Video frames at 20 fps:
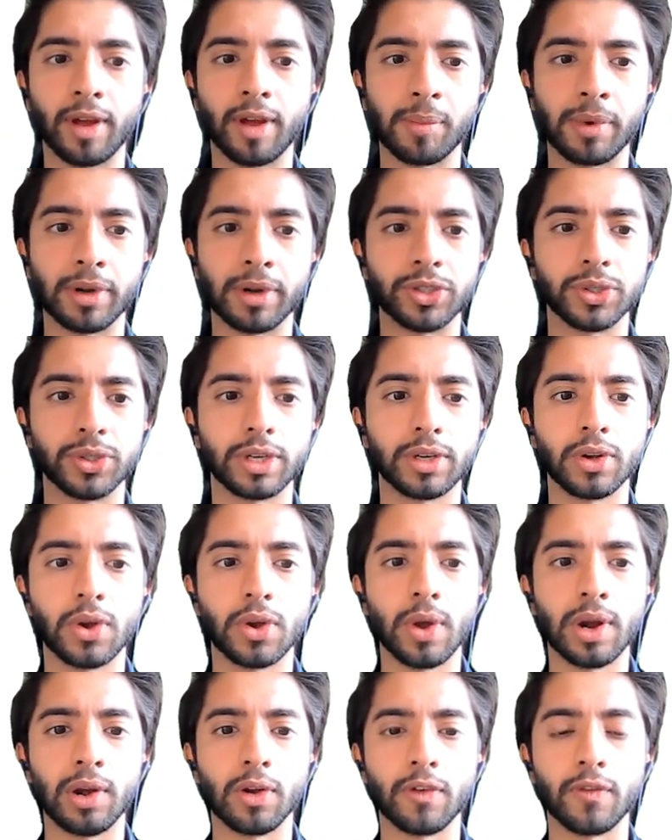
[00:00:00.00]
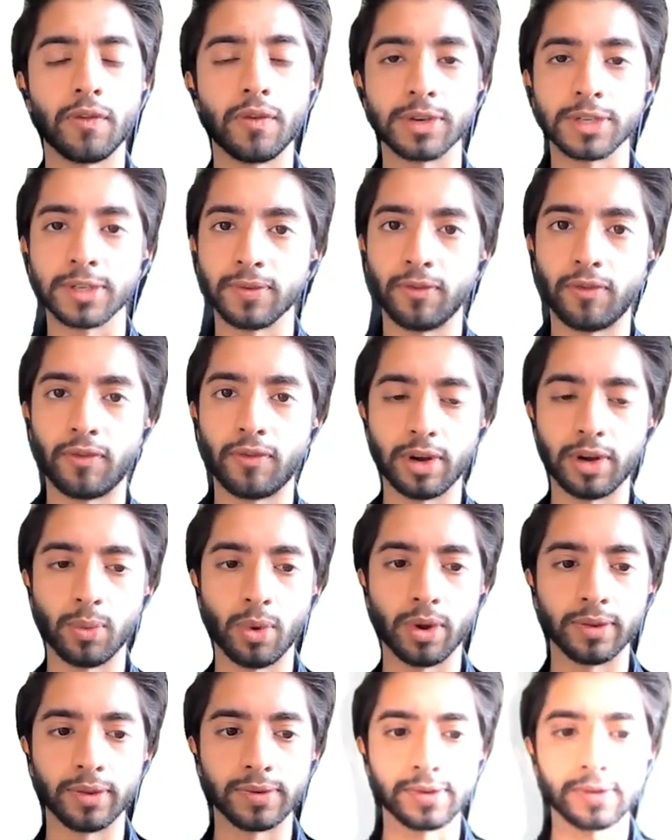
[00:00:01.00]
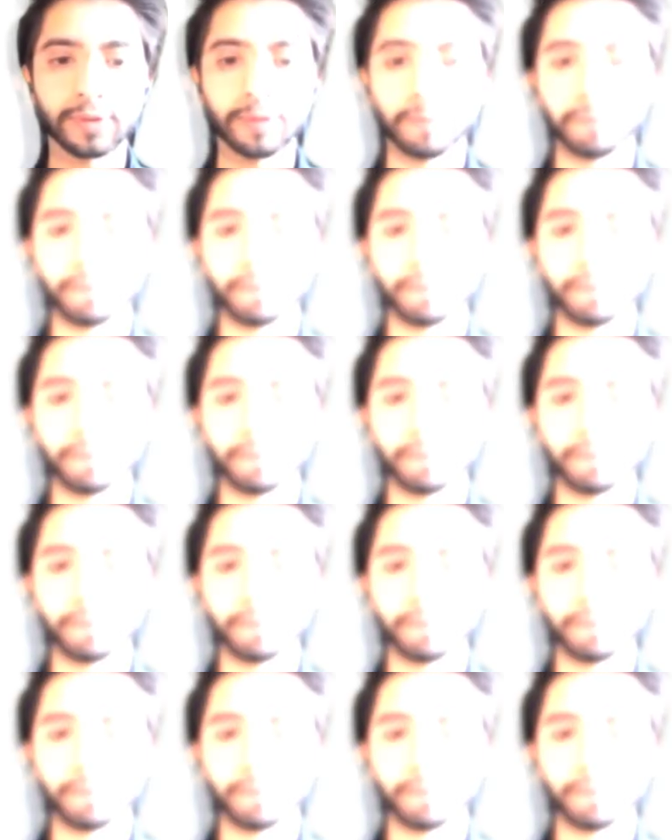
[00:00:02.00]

that much, you can go and look for some free ones.